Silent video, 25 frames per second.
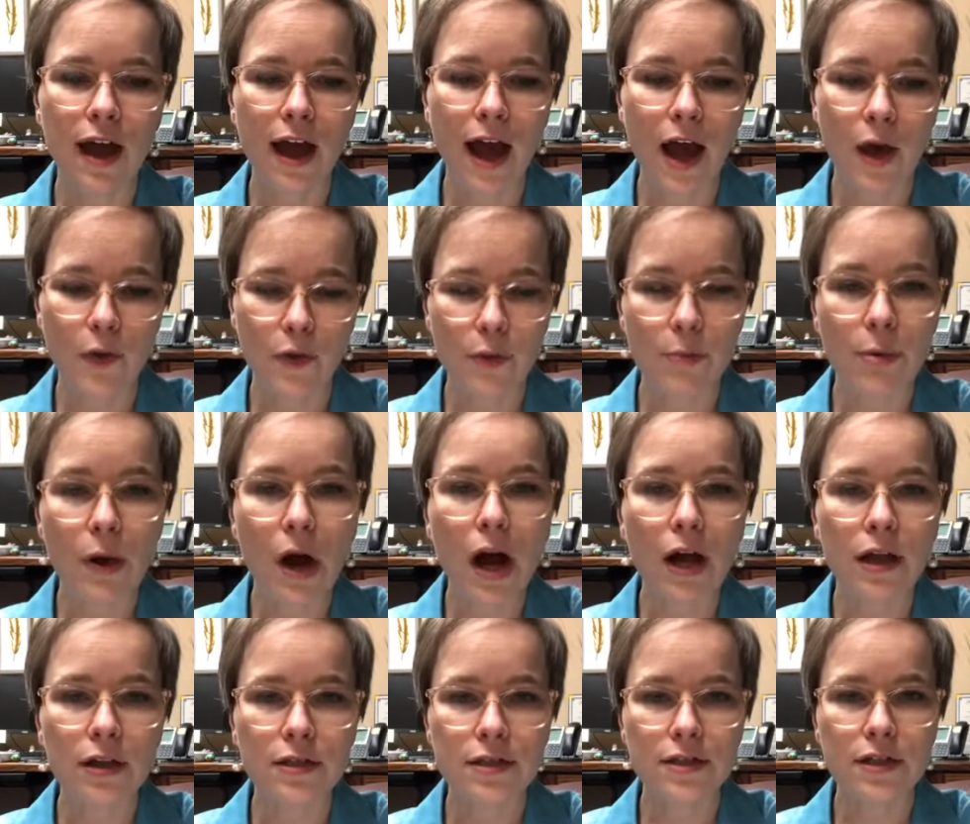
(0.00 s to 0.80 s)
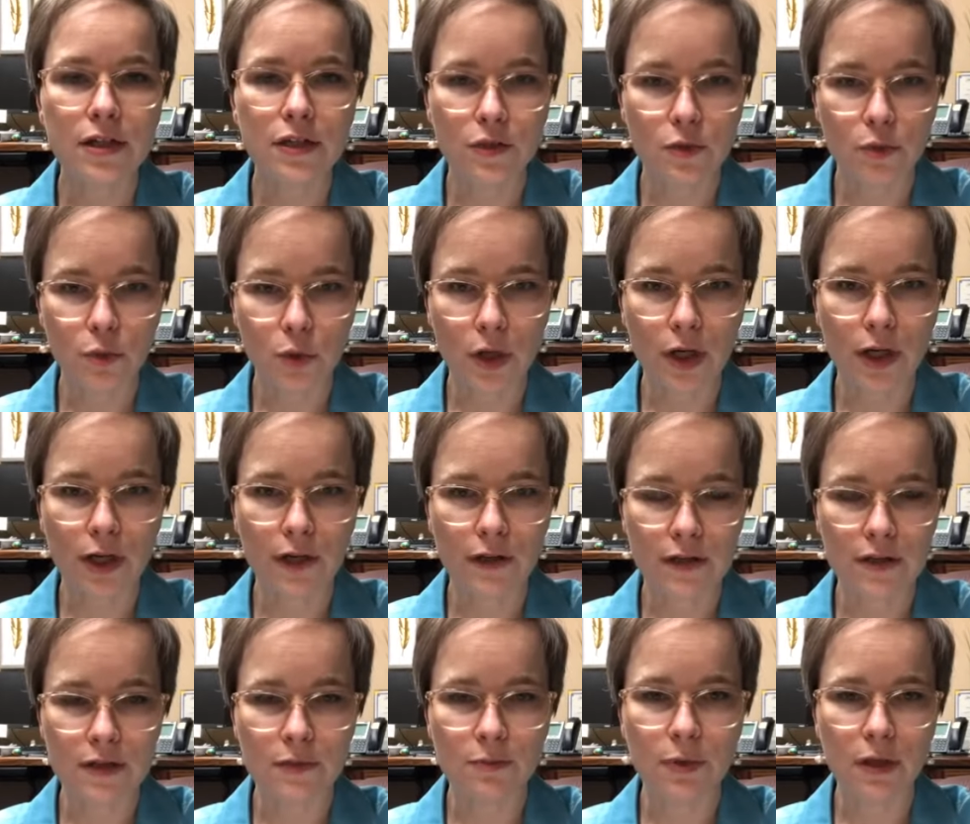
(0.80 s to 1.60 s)
the politics work in
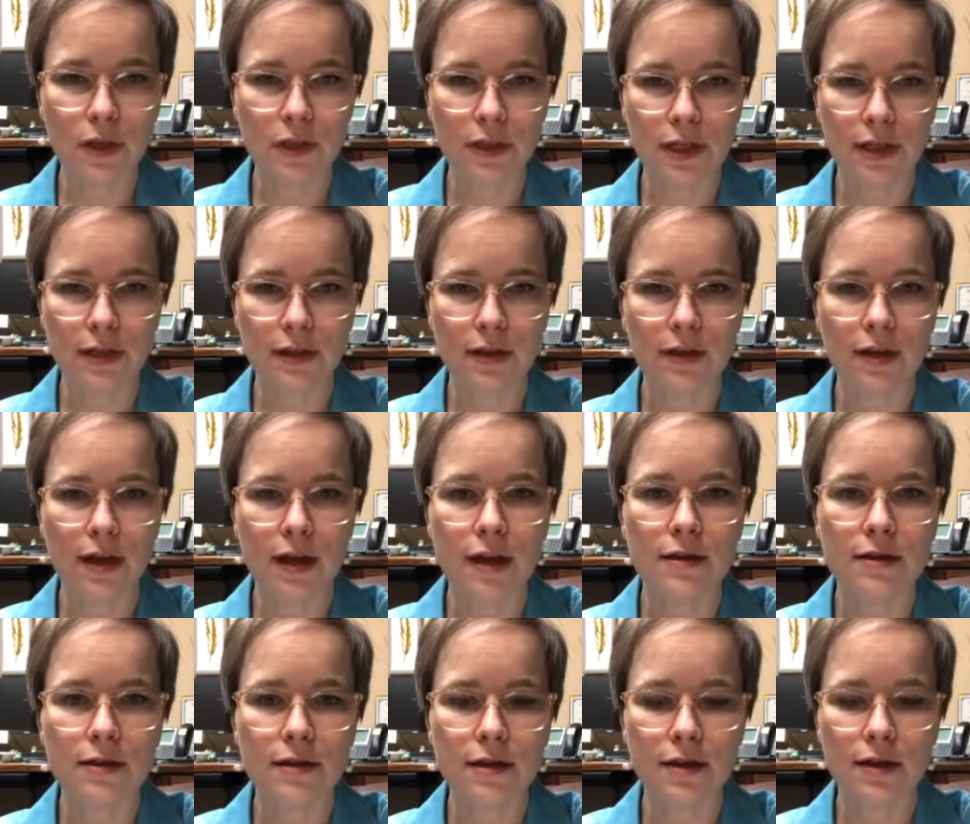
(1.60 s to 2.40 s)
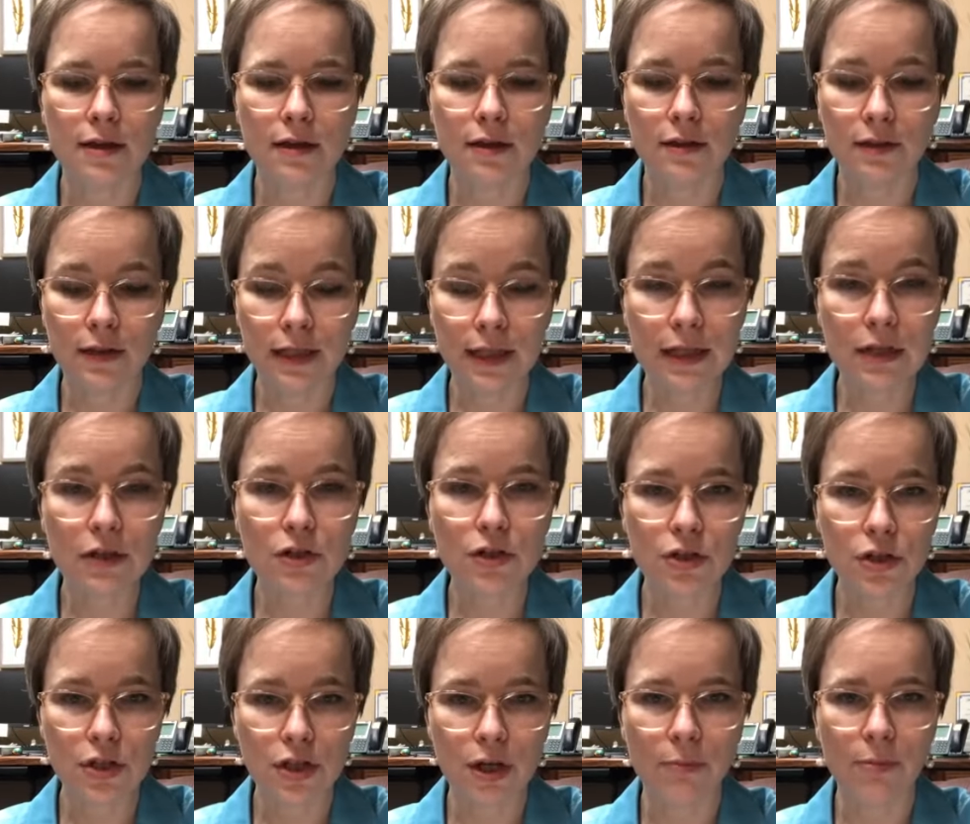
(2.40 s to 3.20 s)
this building, that the
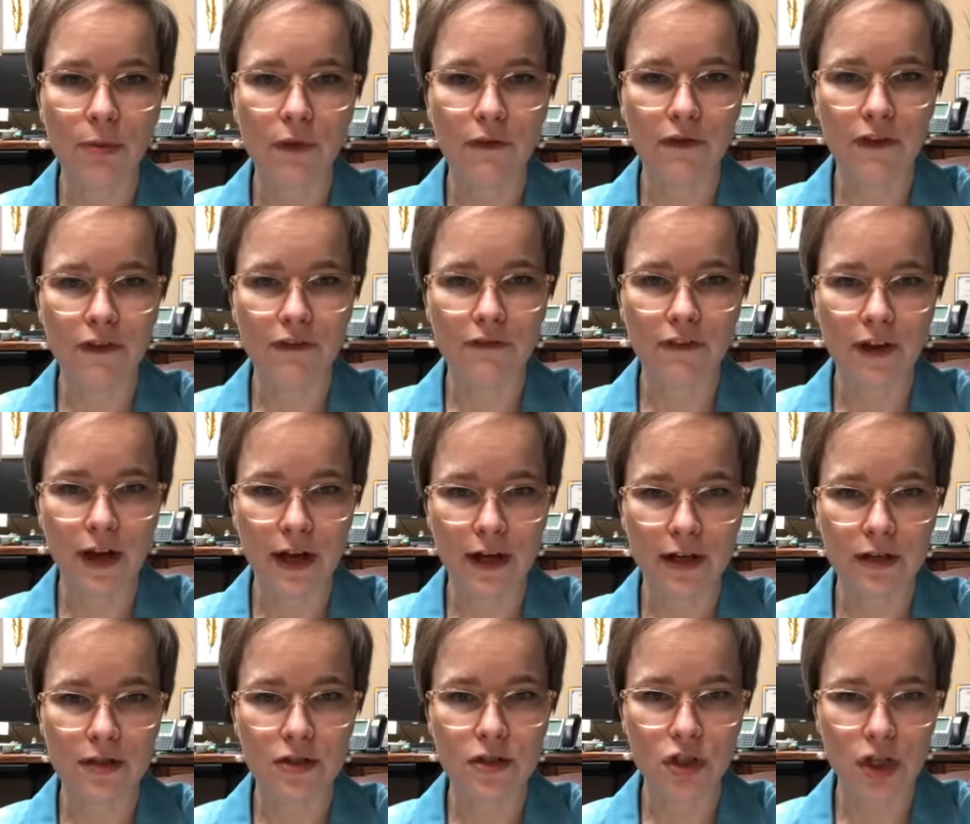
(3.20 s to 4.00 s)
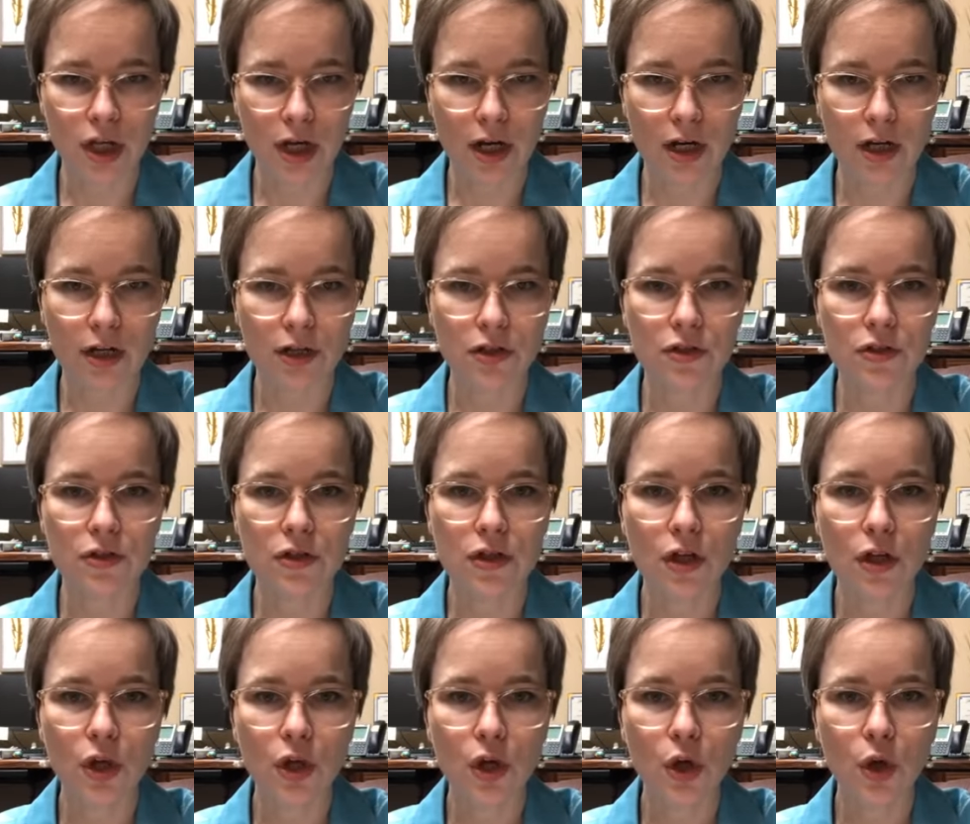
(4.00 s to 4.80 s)
leadership of the finance chairs
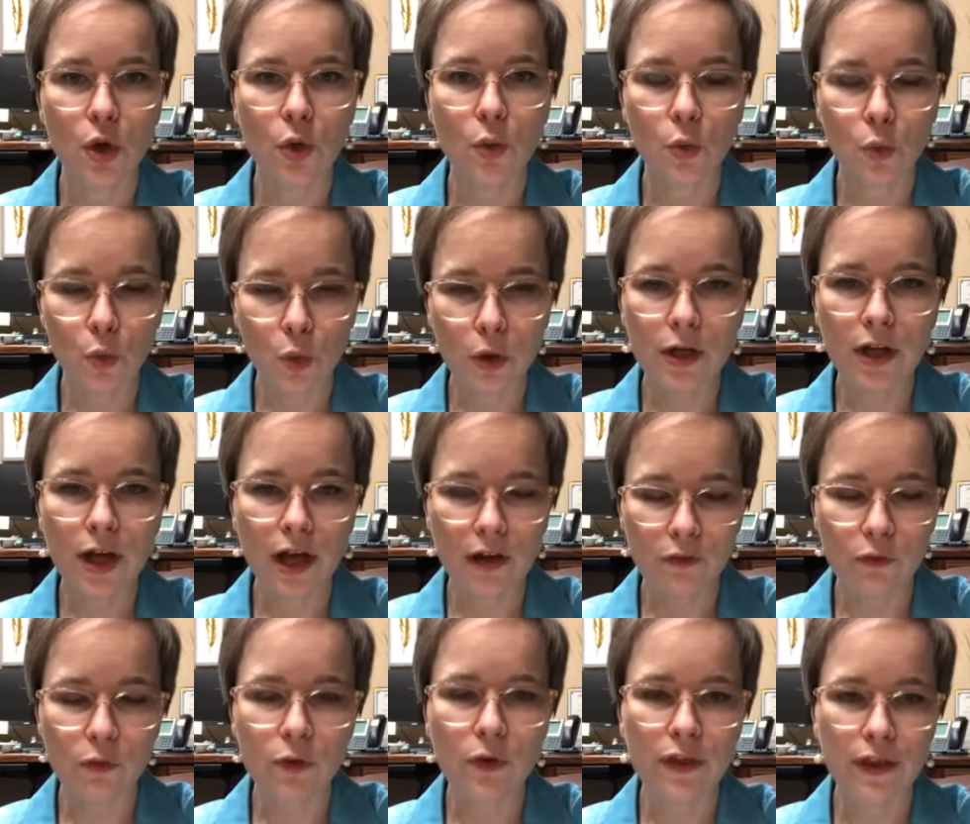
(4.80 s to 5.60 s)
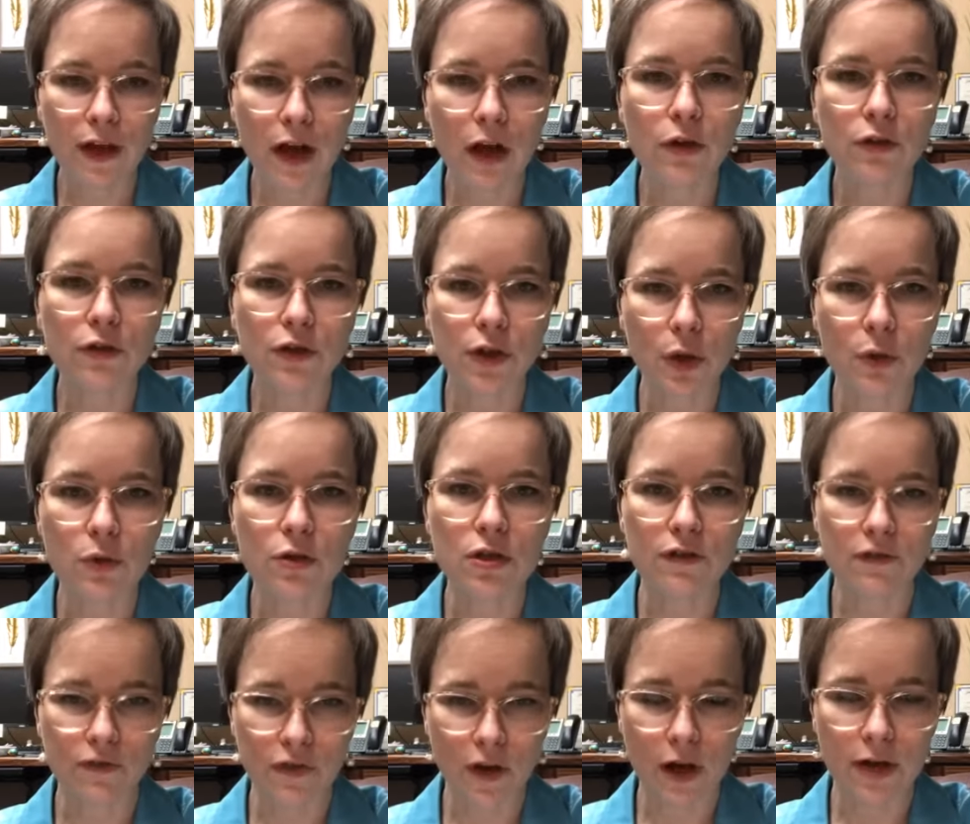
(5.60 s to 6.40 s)
would have withheld
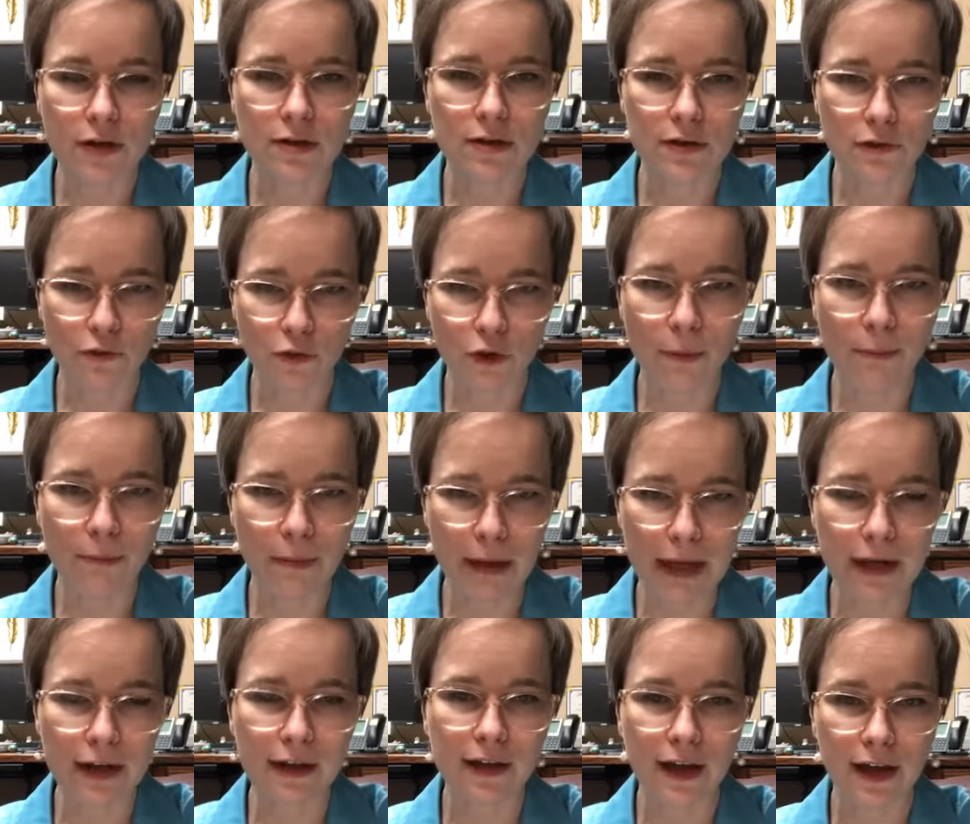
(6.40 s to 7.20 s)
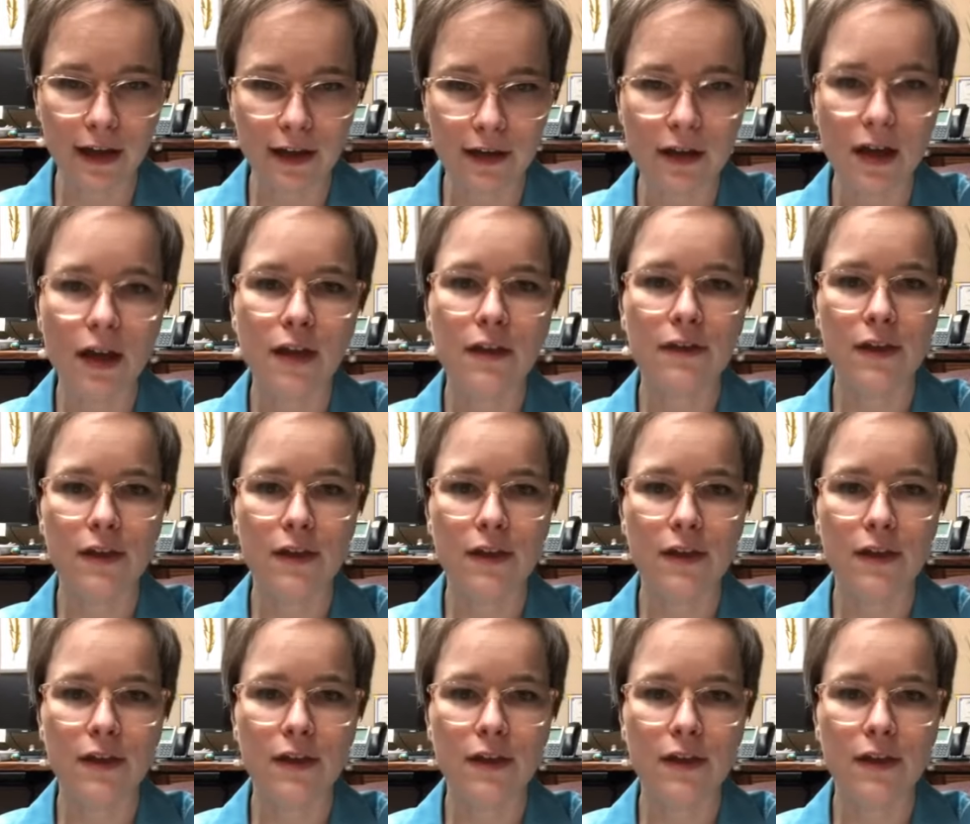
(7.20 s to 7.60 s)
those funds from Medicaid.